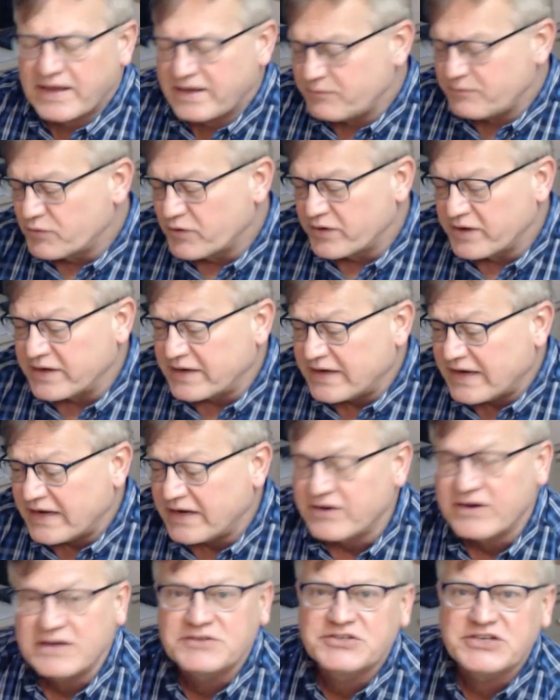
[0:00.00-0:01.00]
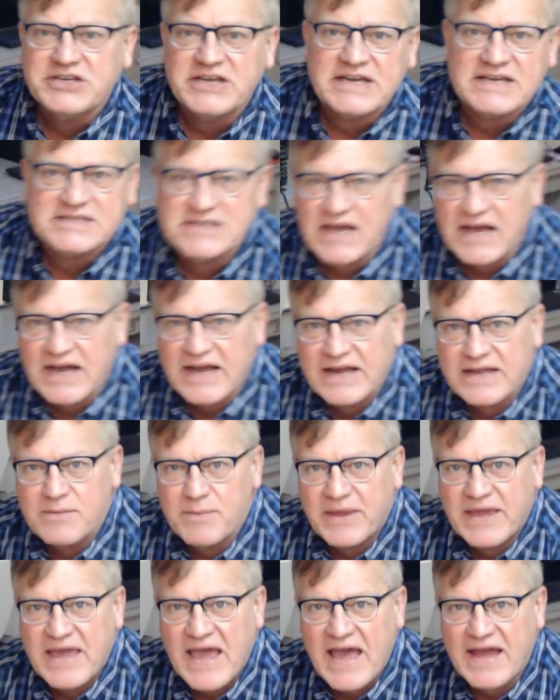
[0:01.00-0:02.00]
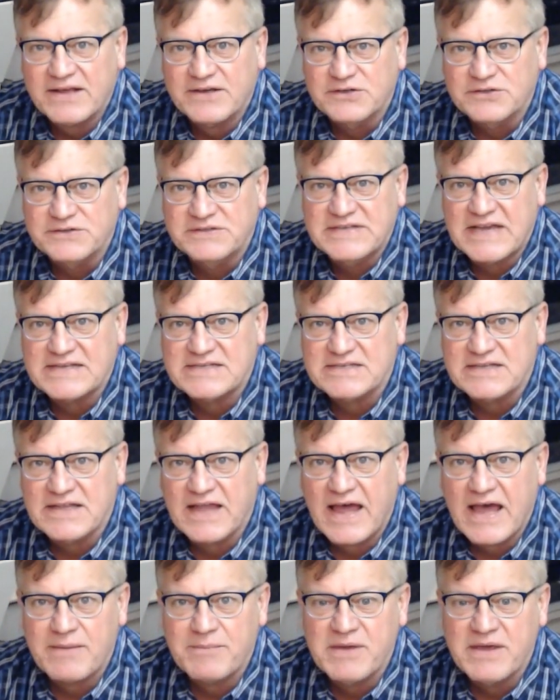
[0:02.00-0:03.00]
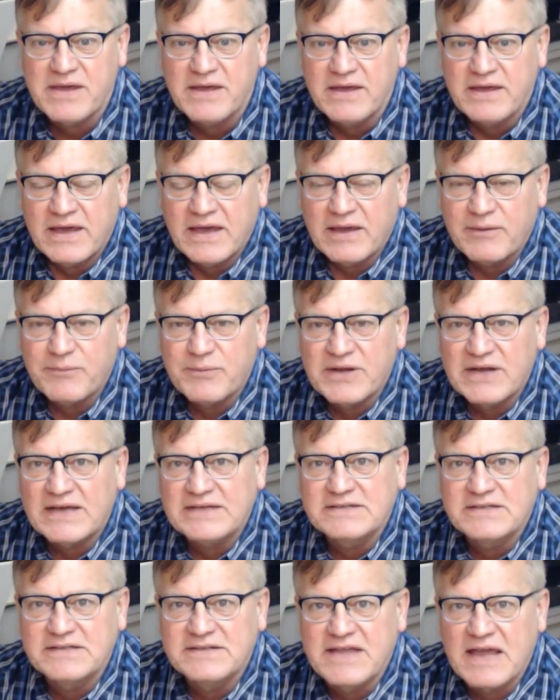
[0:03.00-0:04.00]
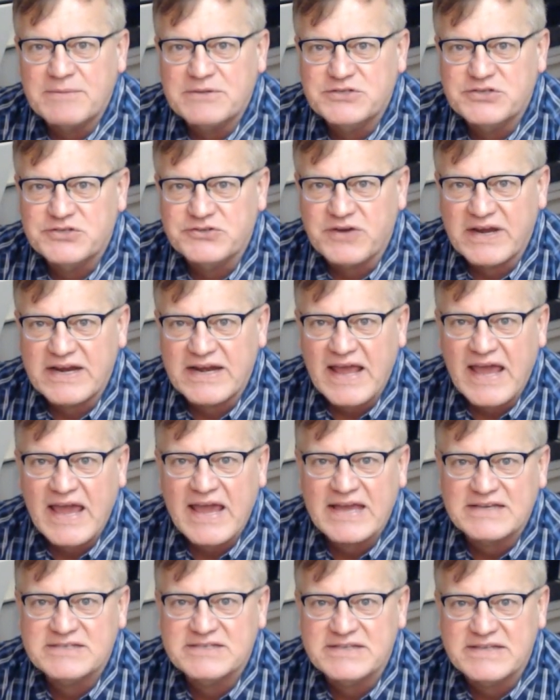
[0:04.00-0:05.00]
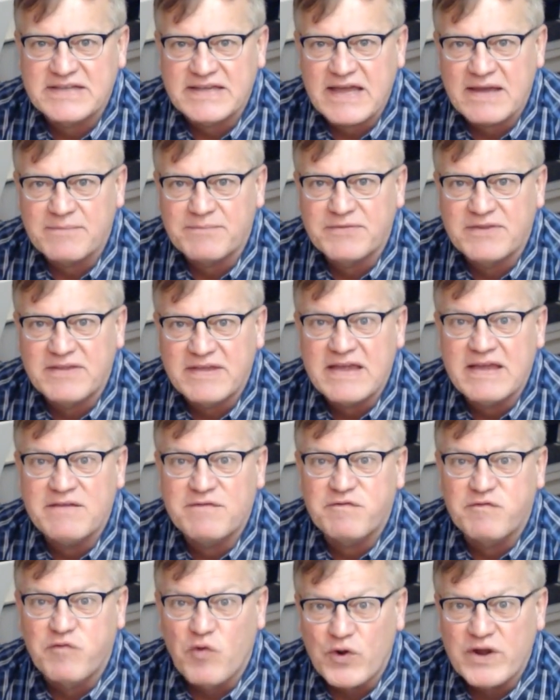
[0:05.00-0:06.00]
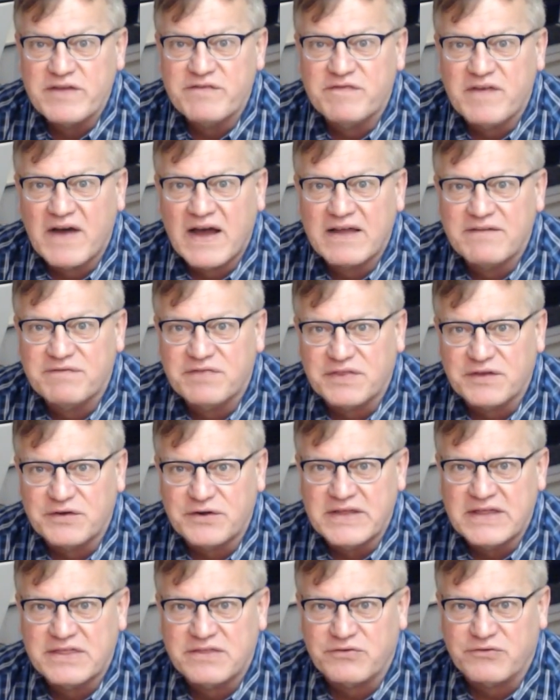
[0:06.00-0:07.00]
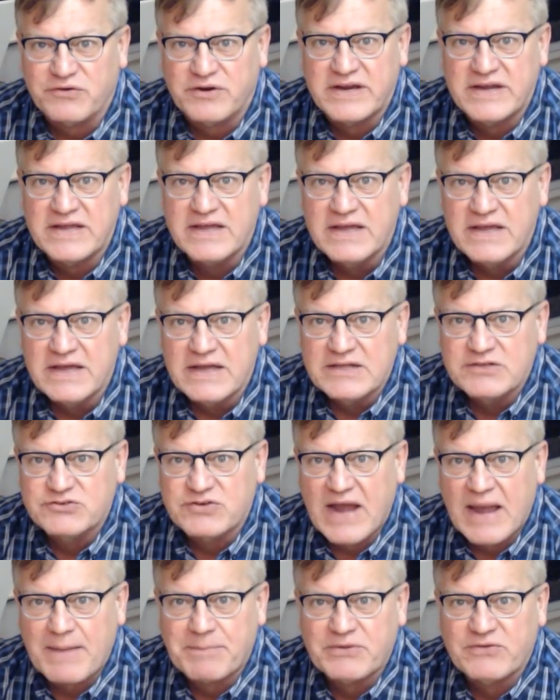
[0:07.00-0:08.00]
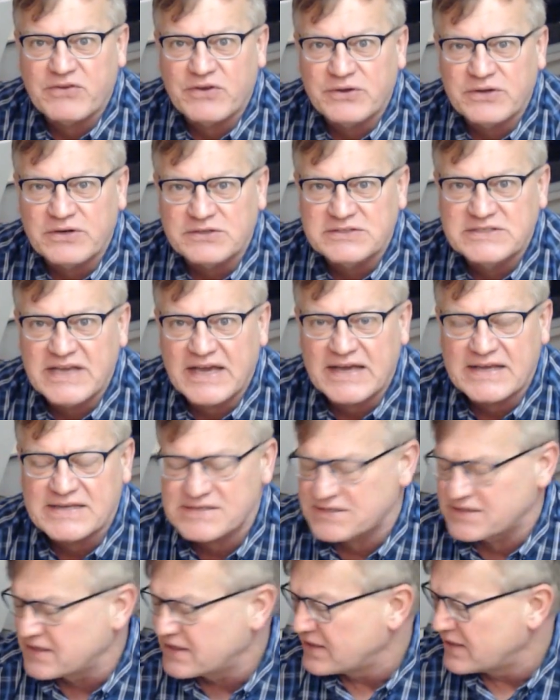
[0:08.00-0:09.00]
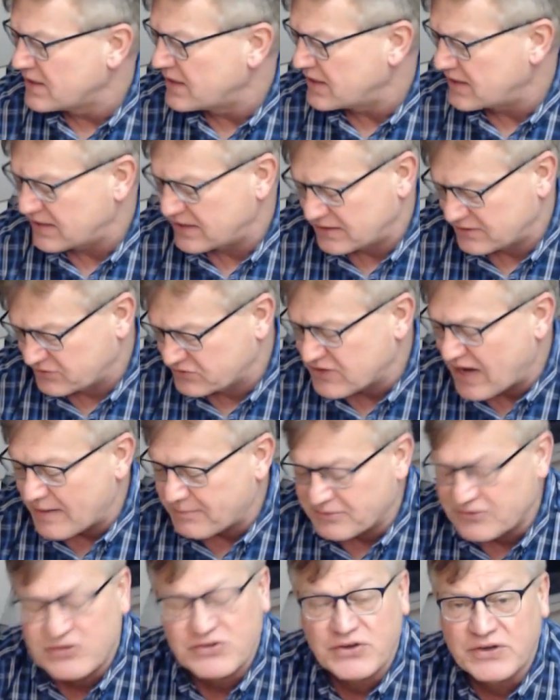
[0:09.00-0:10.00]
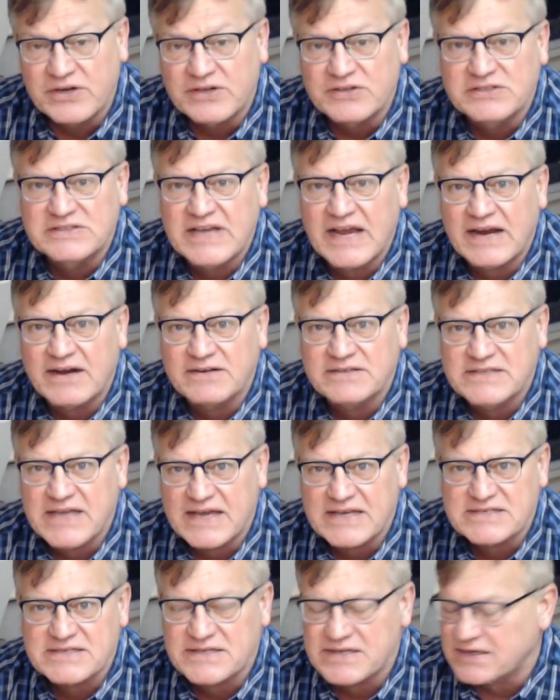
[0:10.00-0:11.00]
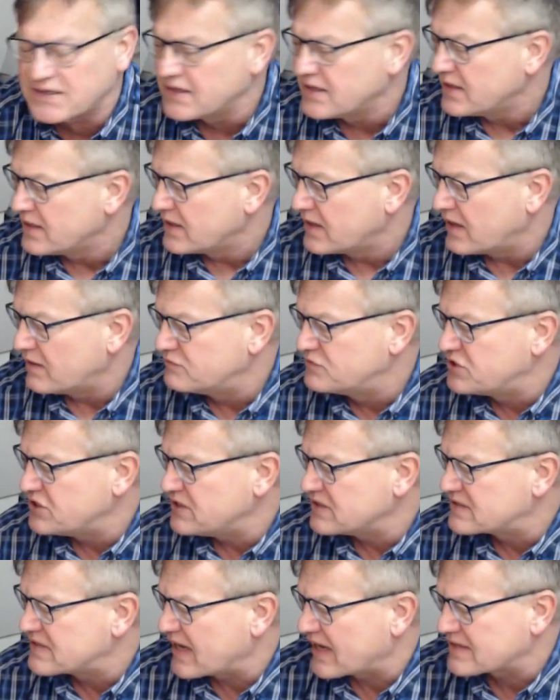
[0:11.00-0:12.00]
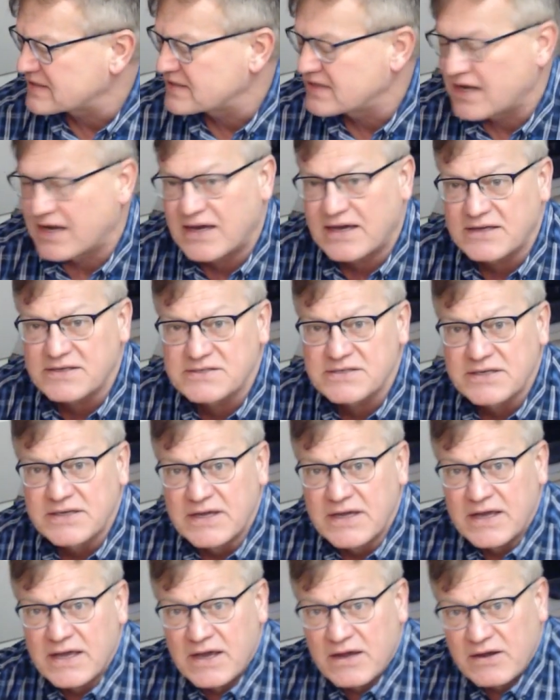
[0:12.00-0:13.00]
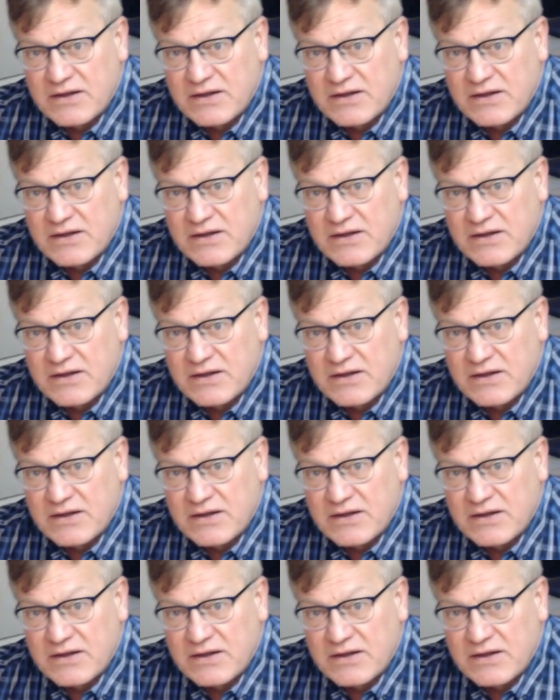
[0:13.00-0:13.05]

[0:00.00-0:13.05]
Hi, we're here at G S I in the Mechanical Test Lab, and we'd like to demonstrate A S T M D forty-five thirty-three trapezoidal test, uh, trapezoidal tear testing of geotextiles.